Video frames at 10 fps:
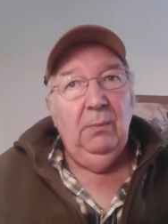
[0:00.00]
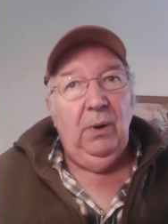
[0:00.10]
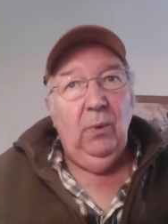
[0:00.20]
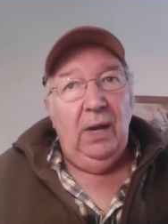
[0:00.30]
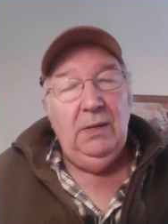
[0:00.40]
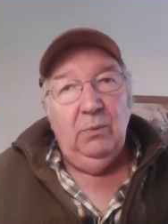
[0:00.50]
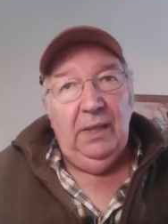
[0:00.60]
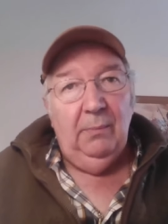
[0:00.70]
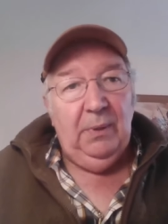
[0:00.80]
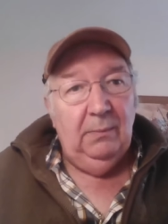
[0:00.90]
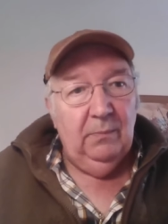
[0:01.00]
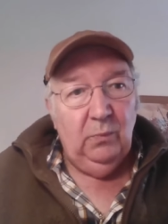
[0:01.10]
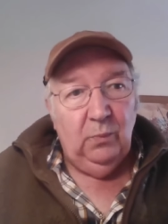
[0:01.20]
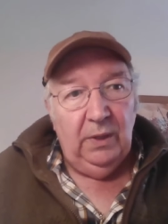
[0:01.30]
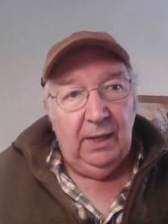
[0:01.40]
But when without being
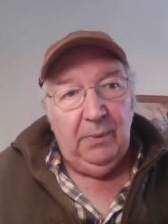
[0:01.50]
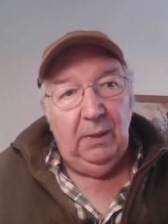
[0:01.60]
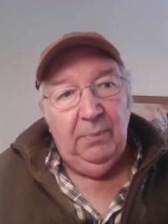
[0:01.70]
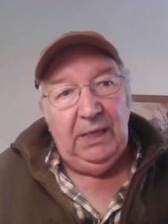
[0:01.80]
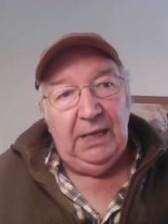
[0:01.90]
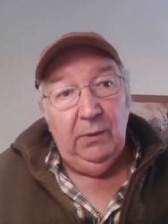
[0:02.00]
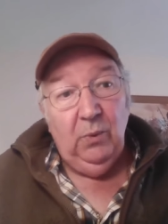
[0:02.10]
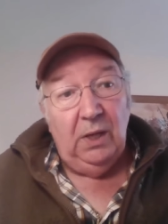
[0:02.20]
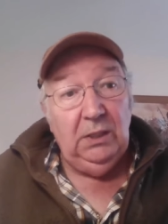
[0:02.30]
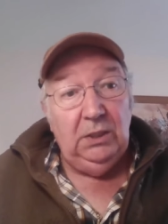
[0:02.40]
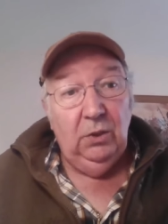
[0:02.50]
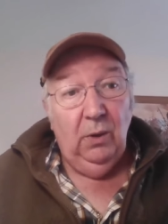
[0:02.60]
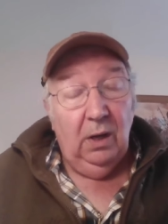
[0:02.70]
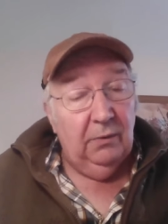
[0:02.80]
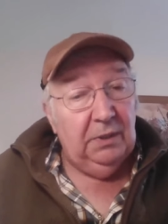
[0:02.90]
without being big headed, when you
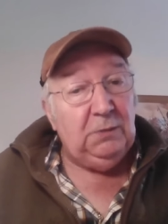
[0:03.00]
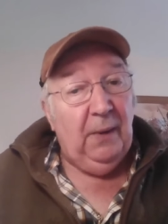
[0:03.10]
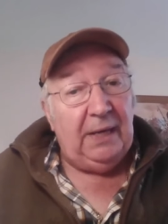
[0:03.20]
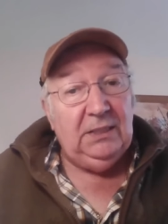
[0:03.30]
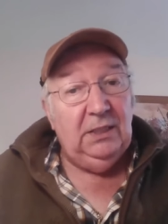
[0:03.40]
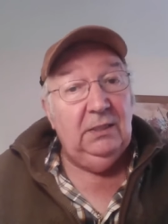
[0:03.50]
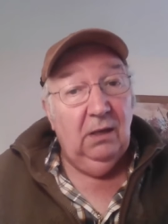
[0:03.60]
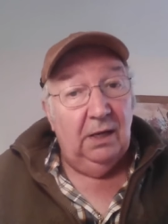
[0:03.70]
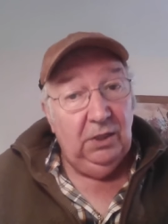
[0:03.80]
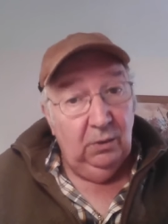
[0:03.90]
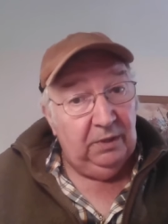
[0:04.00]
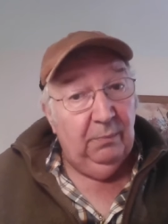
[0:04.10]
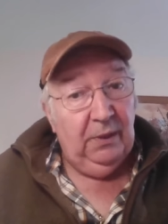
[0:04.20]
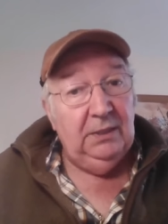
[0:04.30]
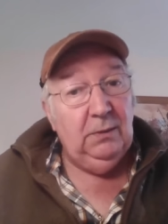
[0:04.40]
are expected, like you would have
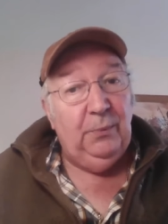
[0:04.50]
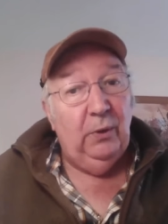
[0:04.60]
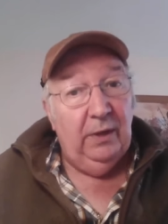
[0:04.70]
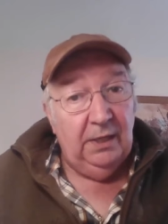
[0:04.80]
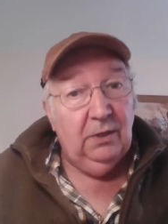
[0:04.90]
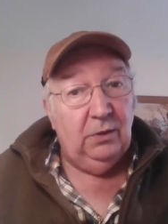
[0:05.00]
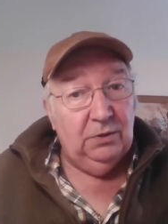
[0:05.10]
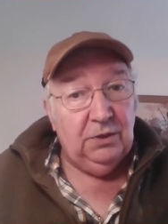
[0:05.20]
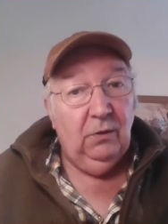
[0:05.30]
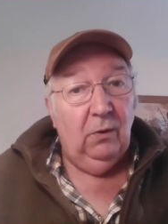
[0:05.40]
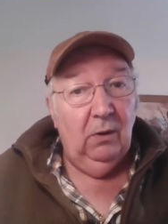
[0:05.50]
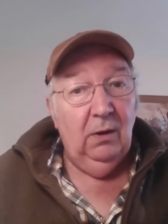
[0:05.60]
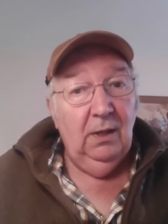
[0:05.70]
been, to put in a good score,